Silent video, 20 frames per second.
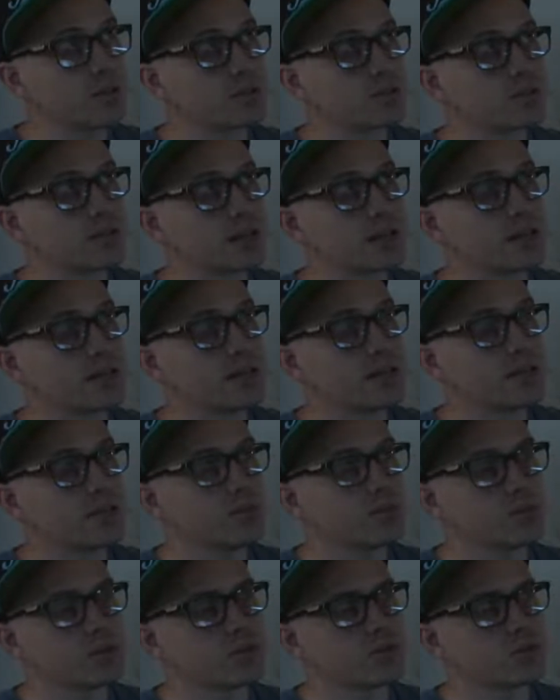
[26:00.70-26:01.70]
was 90, he
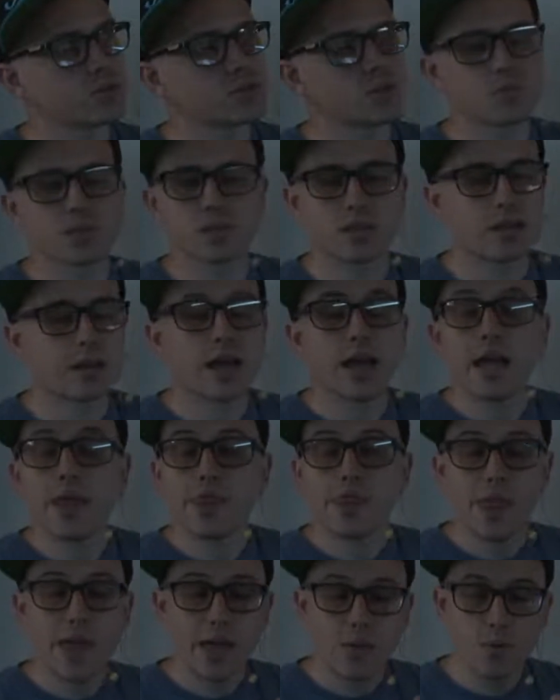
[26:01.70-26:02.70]
was 100, somewhere in there.
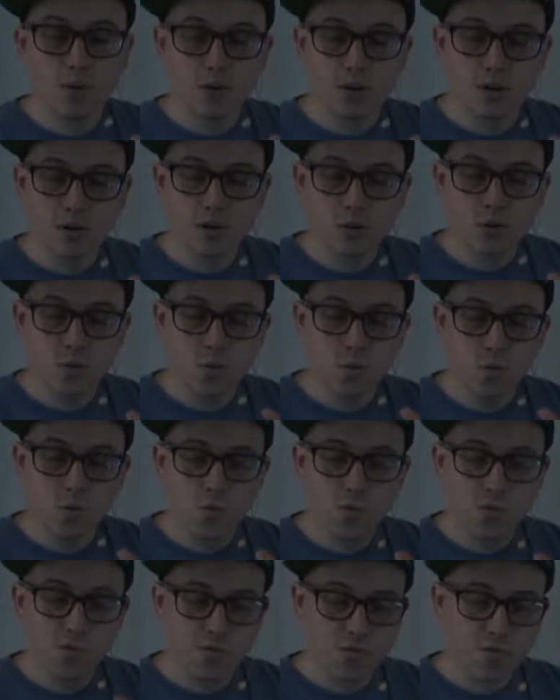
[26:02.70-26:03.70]
They were
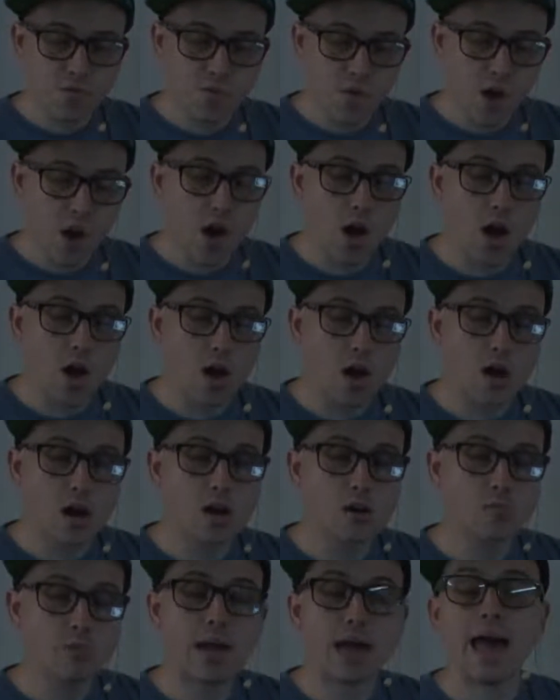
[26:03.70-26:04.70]

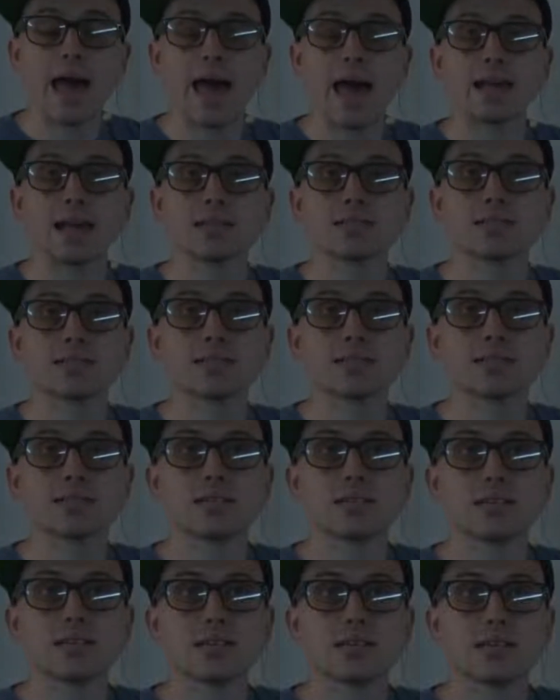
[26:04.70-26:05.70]
far past
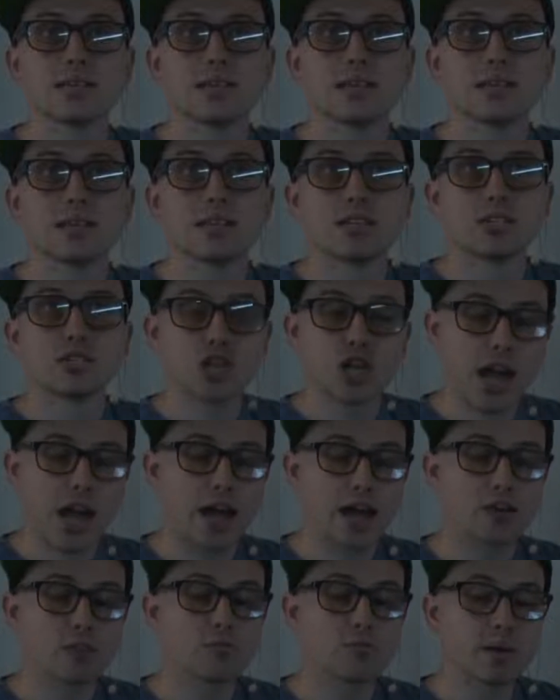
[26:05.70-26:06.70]

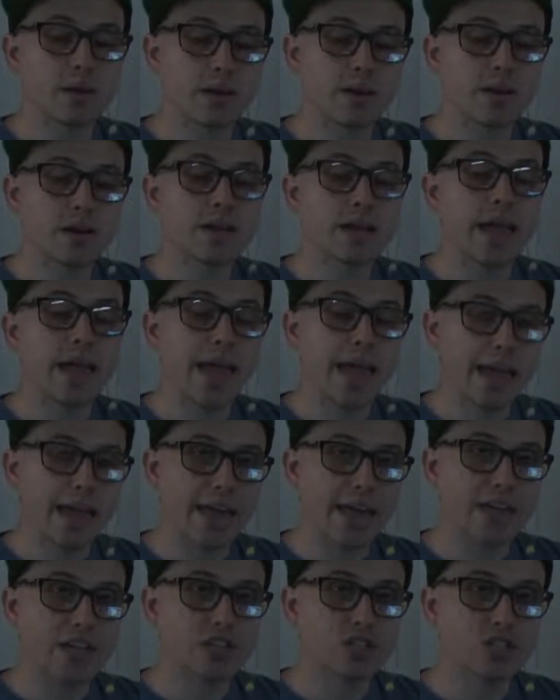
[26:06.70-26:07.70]
childbearing
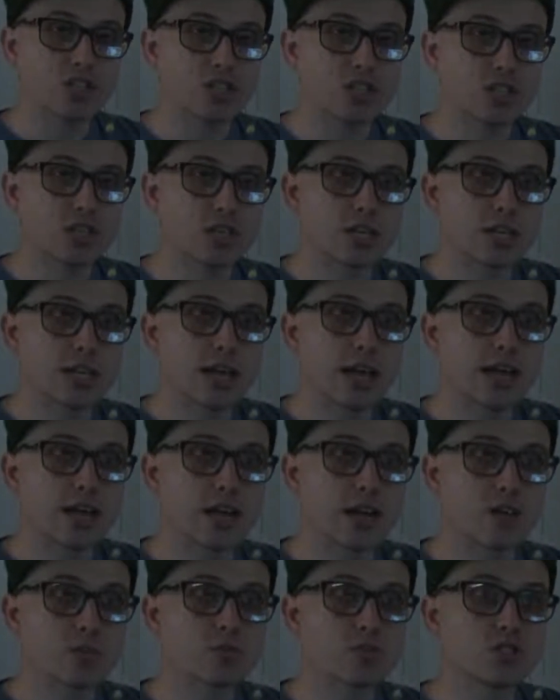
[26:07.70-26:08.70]
age. And not
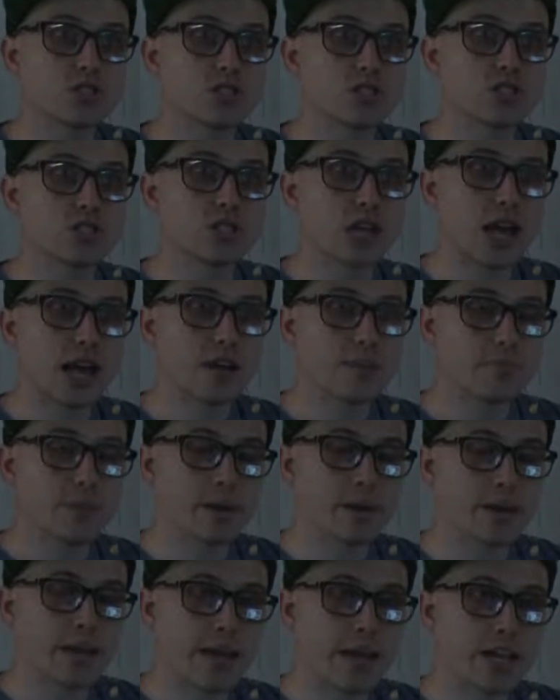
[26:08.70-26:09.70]
only just
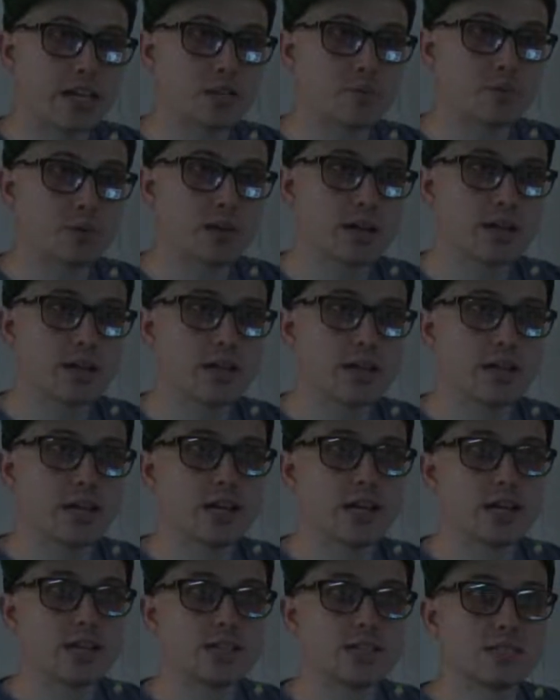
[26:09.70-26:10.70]
childbearing age, but
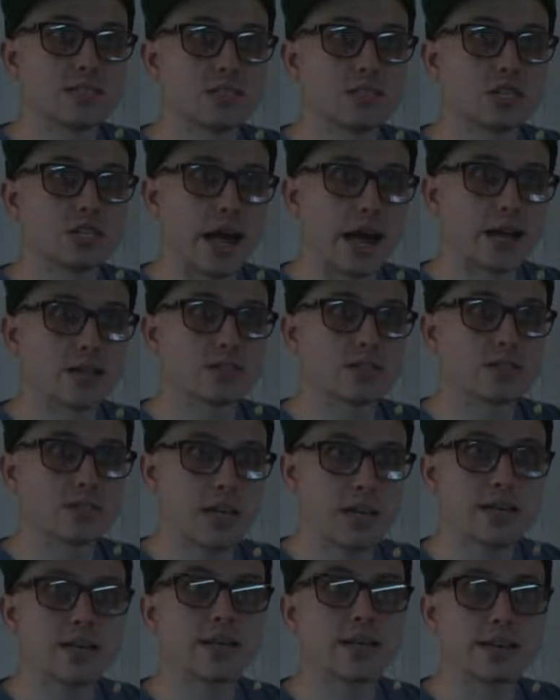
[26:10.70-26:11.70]
child
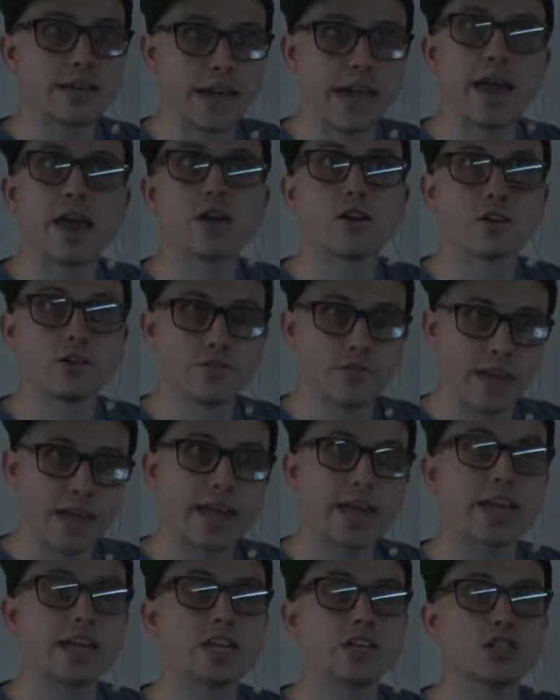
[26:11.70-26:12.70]
taking care of
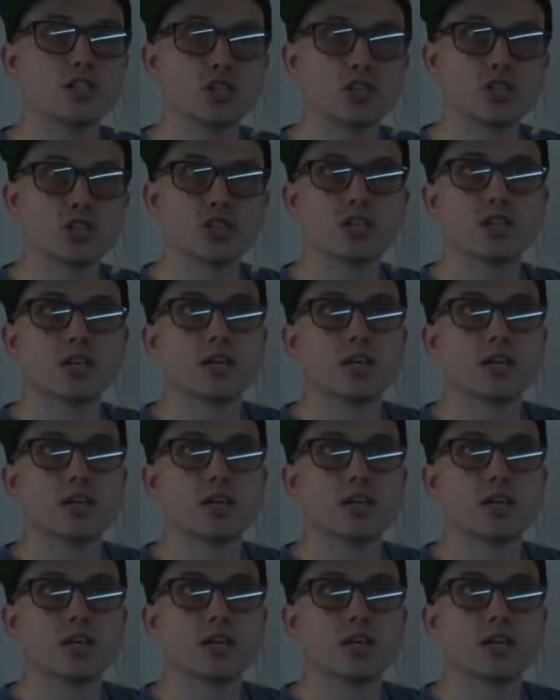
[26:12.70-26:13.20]
age.